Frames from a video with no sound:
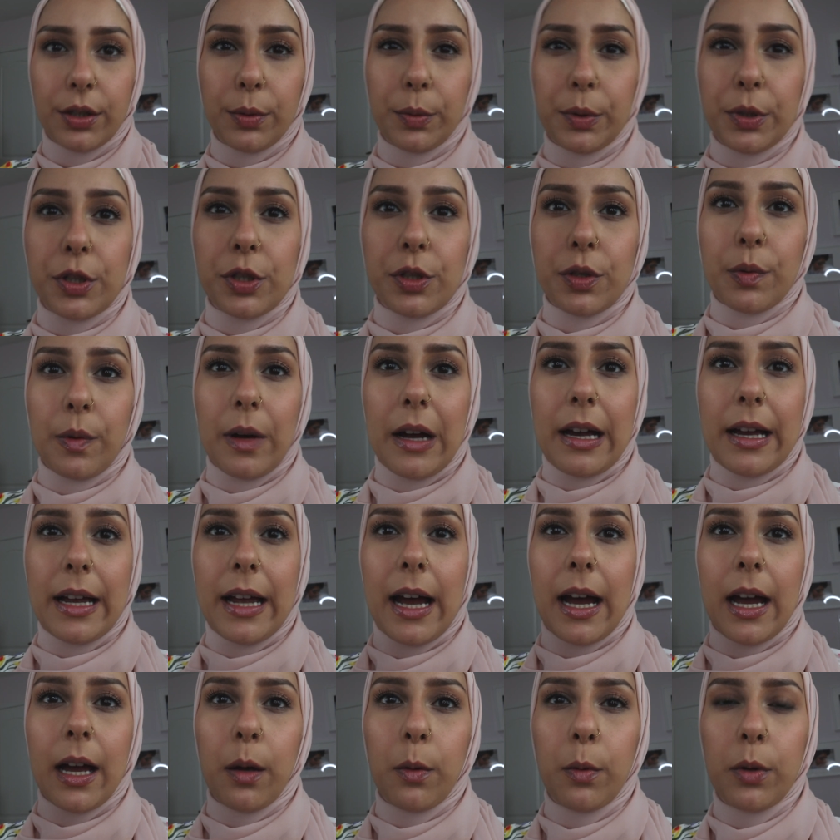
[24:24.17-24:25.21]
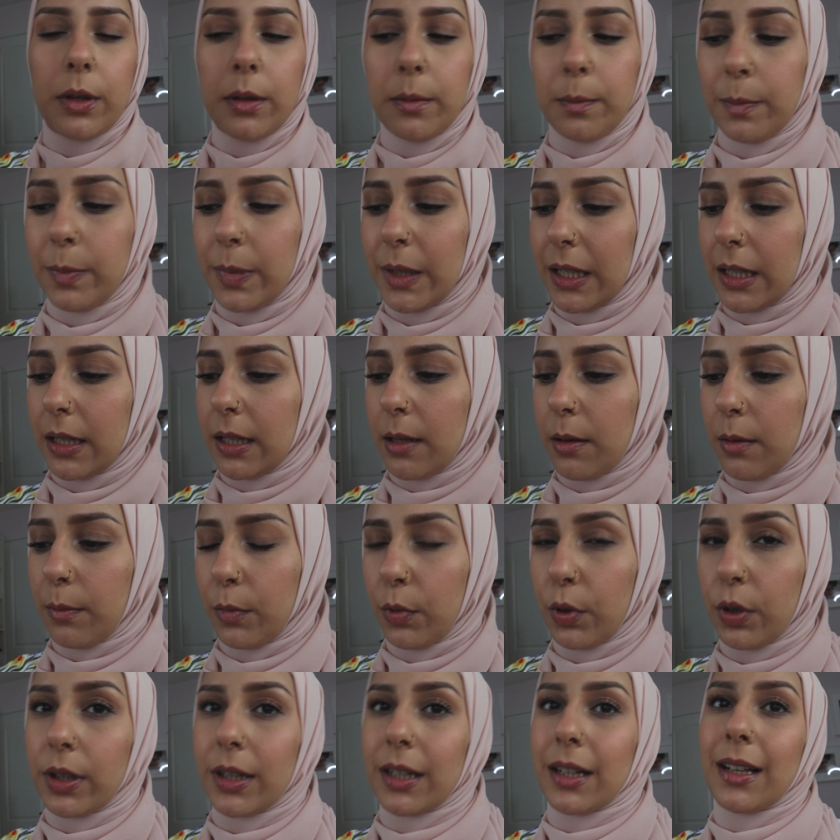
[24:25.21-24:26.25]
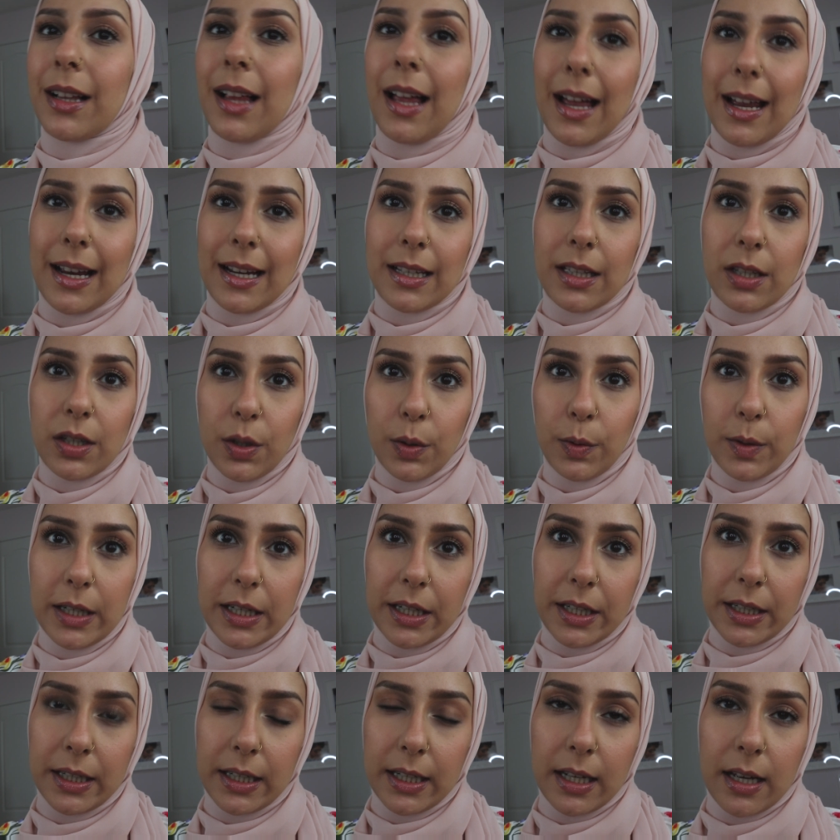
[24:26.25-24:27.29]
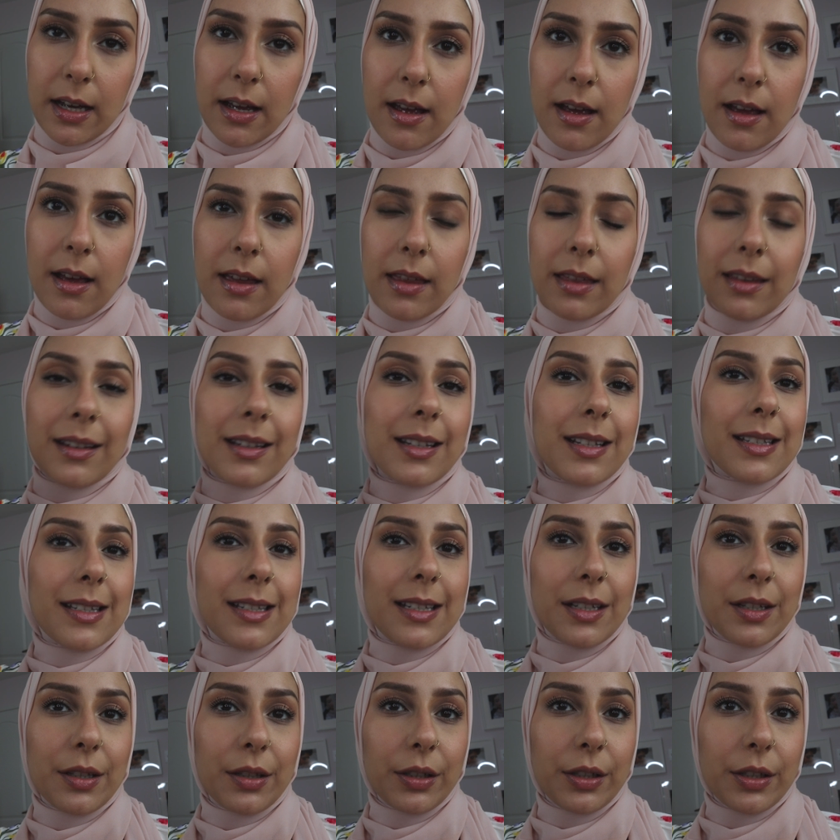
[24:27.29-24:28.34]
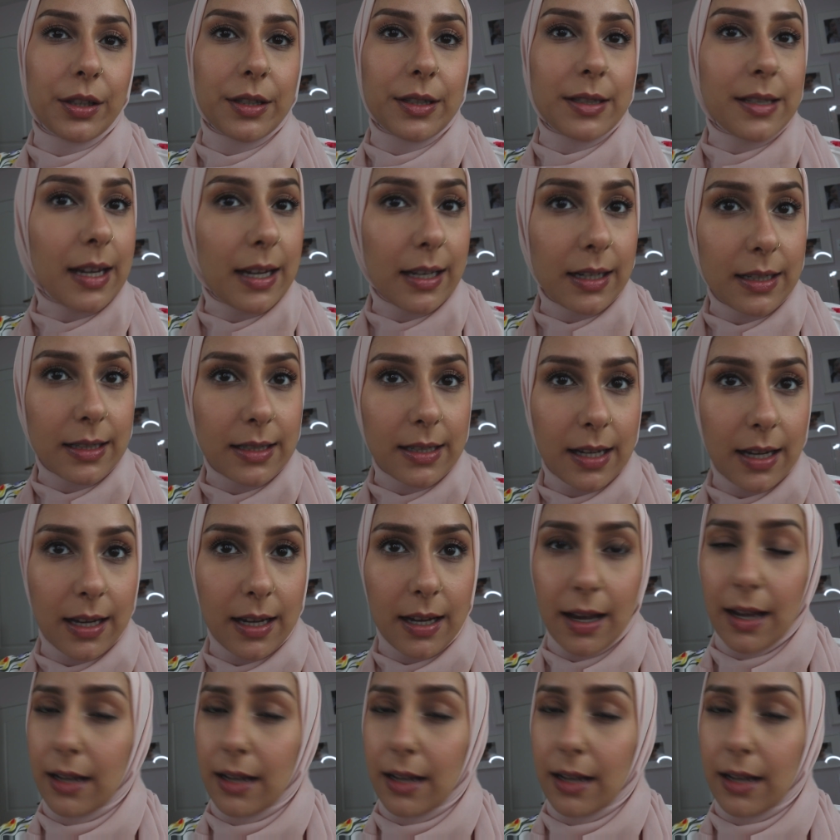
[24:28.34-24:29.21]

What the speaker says: which is why I would be more inclined to wearing the concealer day to day.